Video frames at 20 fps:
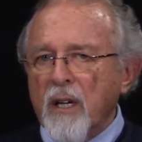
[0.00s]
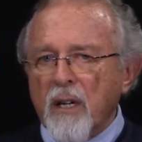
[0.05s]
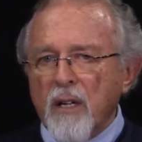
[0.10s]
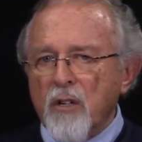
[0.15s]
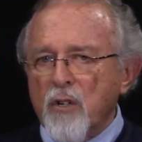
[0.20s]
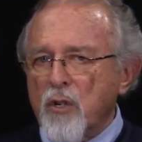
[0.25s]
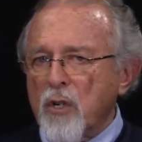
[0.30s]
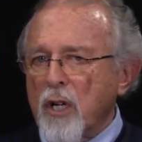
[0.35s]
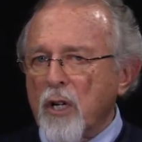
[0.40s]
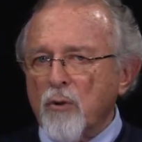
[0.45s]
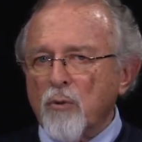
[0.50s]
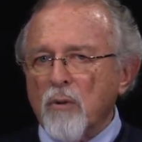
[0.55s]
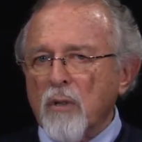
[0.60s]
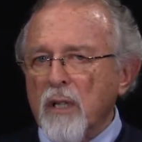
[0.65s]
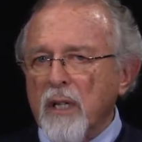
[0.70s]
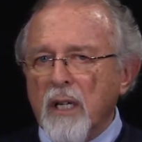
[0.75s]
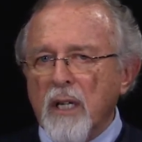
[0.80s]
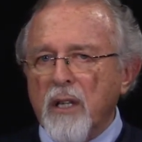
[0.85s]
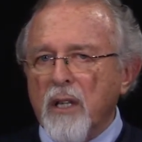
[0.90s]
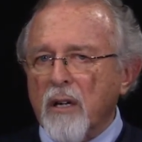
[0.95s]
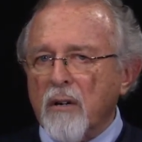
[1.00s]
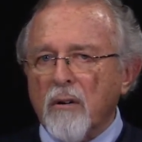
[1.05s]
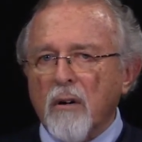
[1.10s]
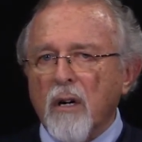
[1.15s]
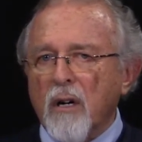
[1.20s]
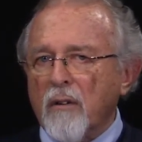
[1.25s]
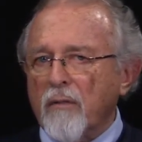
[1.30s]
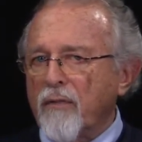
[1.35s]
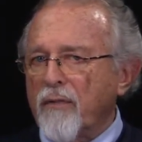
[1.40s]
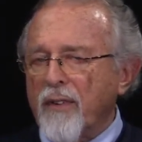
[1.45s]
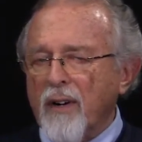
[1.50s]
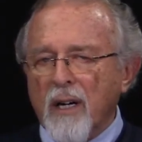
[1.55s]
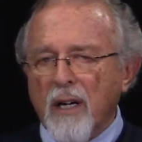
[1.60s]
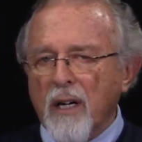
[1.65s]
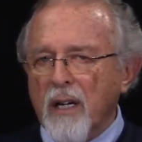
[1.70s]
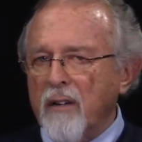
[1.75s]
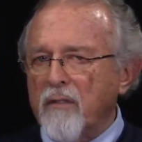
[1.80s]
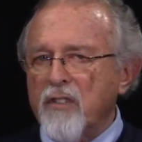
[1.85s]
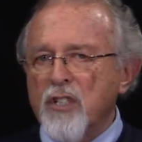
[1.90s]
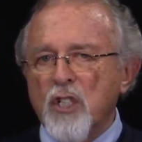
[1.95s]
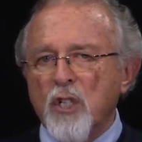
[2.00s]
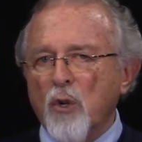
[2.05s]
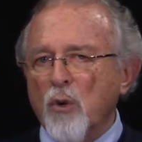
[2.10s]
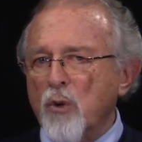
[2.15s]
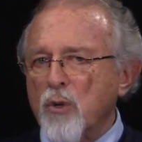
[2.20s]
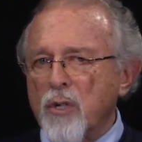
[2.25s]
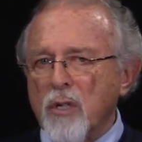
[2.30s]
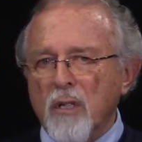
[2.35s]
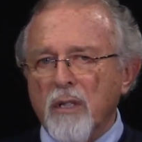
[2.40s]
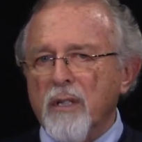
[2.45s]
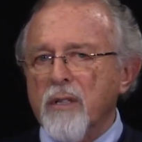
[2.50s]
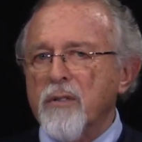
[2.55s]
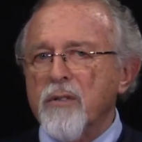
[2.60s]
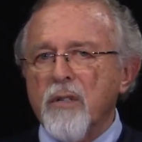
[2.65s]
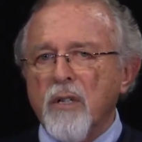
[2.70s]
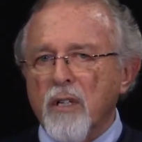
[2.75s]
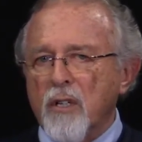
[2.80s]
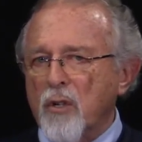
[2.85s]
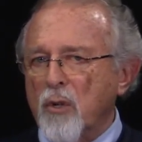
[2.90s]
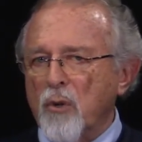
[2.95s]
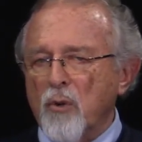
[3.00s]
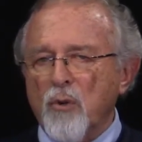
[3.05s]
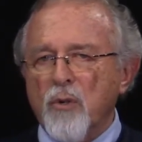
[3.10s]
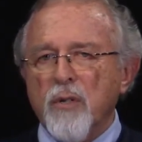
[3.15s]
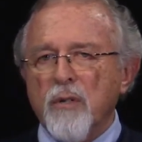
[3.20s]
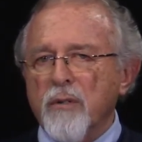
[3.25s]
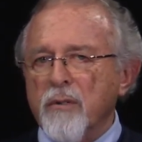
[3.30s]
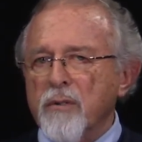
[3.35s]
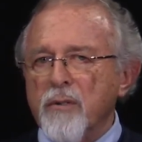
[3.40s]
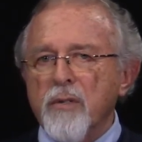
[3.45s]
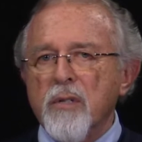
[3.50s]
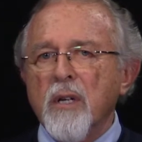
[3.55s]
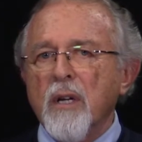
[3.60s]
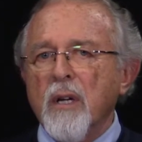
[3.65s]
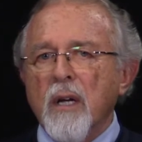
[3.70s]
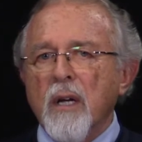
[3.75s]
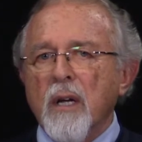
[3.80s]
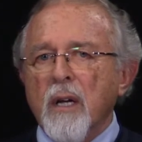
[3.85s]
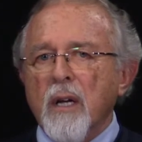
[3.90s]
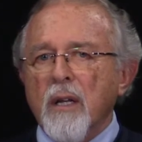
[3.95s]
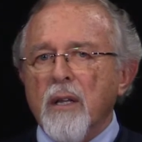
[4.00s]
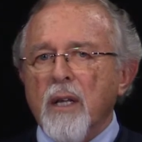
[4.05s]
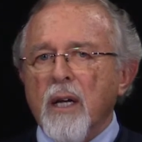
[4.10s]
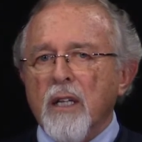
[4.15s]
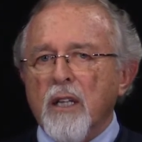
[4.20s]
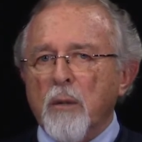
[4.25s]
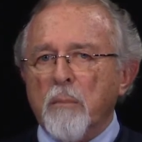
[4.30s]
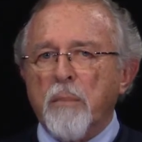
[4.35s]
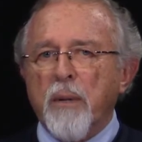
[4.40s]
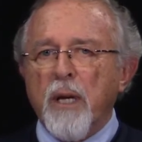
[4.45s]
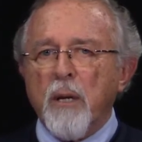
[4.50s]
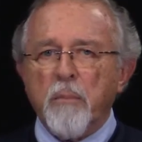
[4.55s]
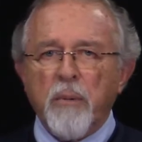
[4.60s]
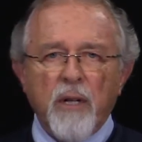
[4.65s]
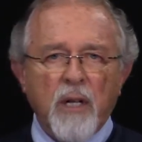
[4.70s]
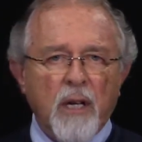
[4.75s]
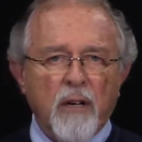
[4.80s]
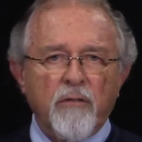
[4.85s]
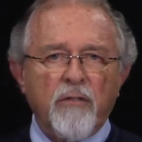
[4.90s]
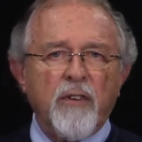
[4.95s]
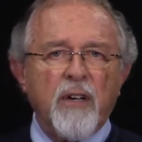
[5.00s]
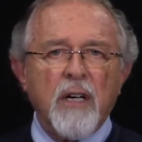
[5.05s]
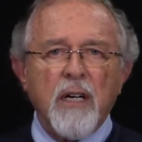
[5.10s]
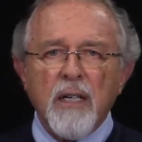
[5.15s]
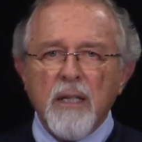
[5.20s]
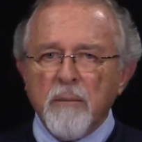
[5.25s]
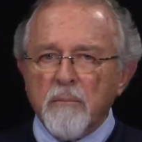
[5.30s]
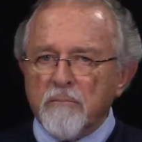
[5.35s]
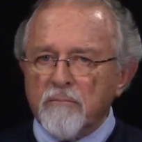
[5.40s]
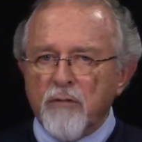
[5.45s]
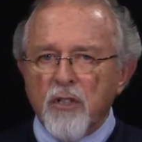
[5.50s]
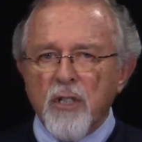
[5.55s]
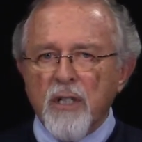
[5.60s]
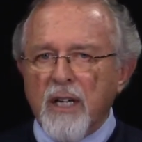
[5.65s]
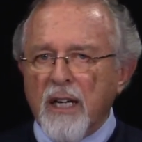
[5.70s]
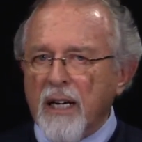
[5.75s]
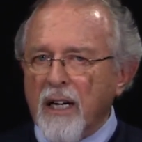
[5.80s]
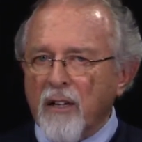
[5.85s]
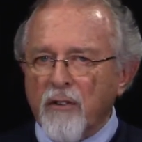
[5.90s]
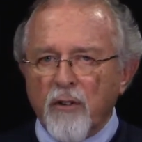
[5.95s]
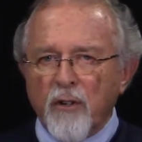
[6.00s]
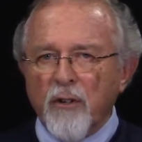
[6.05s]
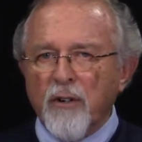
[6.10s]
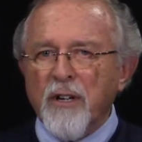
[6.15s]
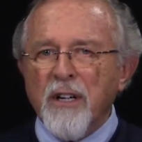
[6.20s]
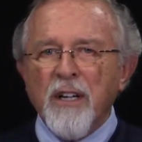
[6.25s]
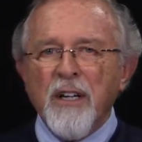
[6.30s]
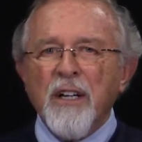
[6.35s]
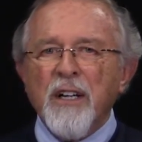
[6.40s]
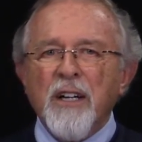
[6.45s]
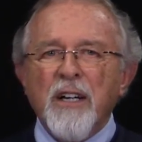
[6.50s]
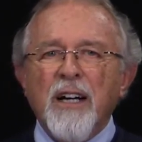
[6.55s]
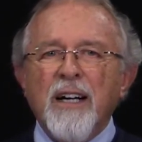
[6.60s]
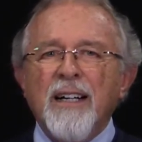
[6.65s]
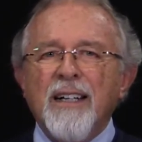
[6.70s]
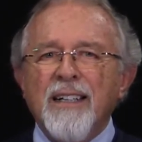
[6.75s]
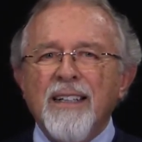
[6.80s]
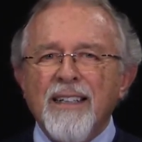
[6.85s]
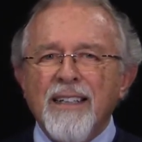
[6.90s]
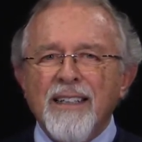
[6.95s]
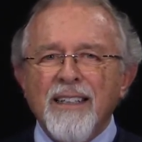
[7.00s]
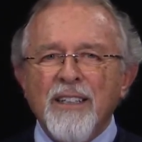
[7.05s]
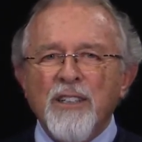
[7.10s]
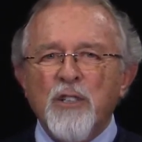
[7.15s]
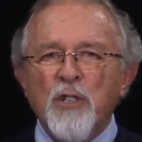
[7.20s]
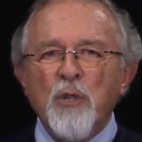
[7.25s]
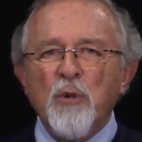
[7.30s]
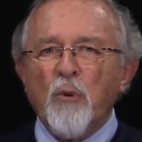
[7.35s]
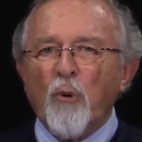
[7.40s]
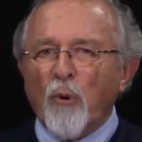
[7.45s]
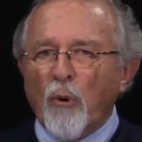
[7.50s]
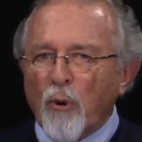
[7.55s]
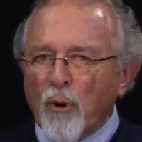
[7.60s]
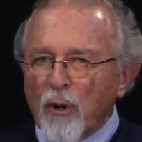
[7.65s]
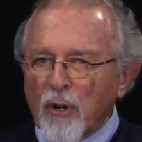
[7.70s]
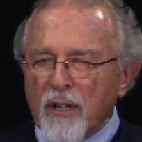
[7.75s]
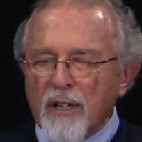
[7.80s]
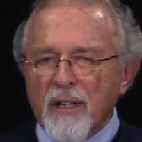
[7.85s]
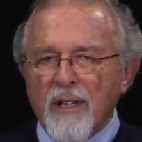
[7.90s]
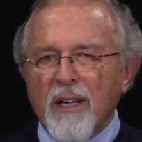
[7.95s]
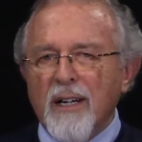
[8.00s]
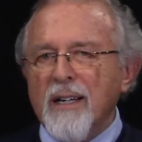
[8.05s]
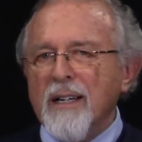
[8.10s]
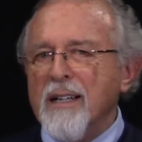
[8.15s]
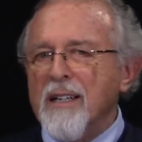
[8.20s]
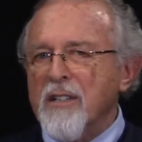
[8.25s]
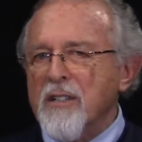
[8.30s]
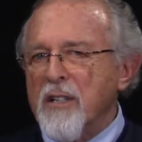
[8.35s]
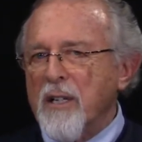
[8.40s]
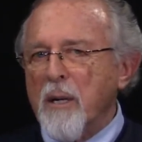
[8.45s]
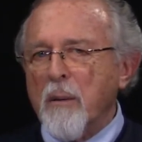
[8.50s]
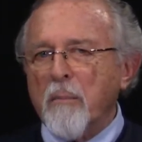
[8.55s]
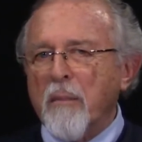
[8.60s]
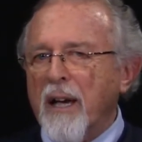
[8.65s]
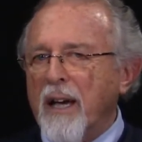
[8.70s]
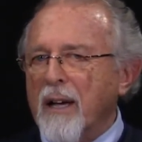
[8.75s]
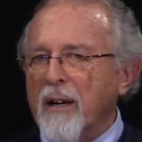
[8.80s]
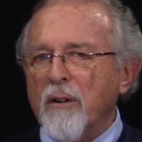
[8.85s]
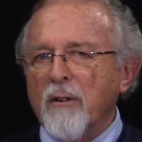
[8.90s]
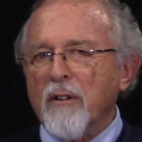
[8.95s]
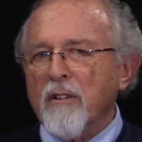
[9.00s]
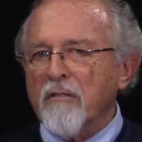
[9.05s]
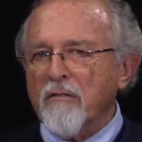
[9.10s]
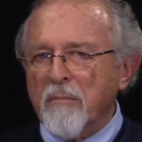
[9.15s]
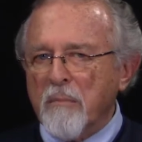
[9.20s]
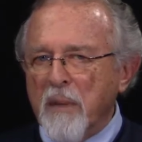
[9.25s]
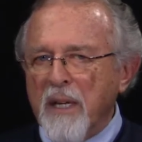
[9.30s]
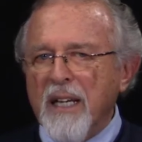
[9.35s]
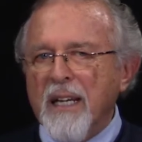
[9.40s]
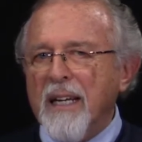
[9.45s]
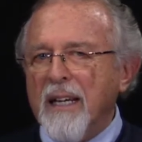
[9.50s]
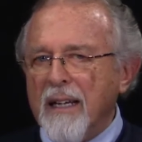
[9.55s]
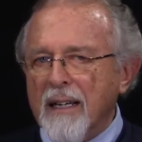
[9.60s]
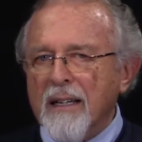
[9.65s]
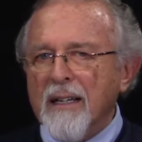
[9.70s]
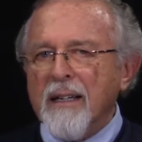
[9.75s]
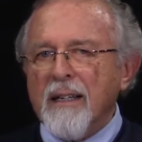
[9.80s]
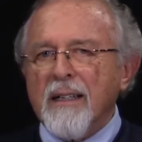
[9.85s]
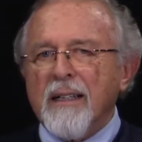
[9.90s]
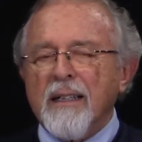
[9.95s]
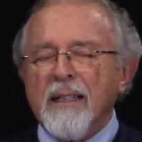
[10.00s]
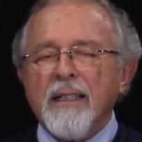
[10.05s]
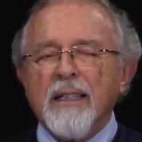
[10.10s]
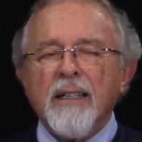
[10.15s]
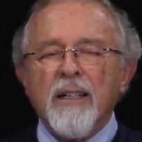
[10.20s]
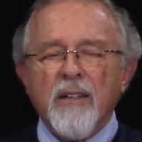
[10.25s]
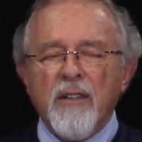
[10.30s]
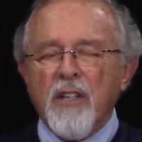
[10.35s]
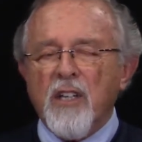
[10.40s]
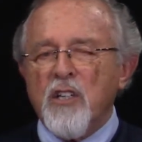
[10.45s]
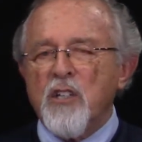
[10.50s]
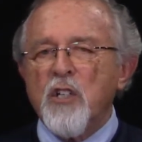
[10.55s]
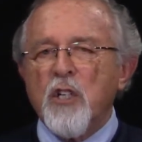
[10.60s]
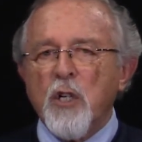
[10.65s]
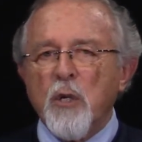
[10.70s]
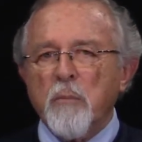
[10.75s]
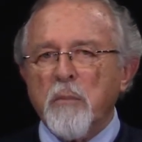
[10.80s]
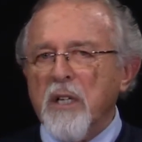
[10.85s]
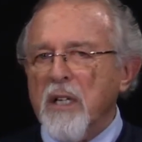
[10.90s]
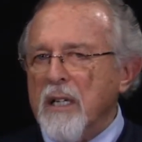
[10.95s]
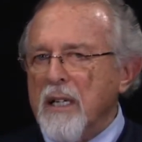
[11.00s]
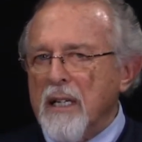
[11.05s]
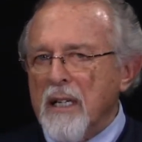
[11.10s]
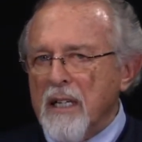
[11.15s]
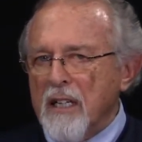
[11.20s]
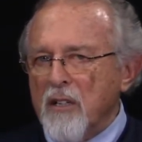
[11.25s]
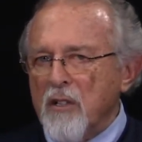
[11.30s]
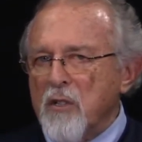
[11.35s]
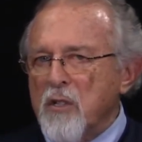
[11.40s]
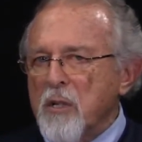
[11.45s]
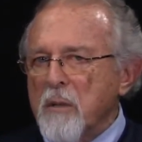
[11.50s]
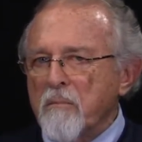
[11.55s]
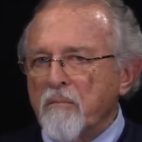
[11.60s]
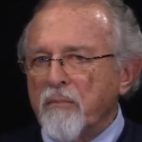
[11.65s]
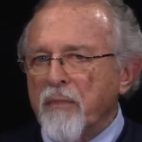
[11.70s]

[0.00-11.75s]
generally there are five social institutions that the people have come together uh, to organize in a manner of meeting uh, these human needs.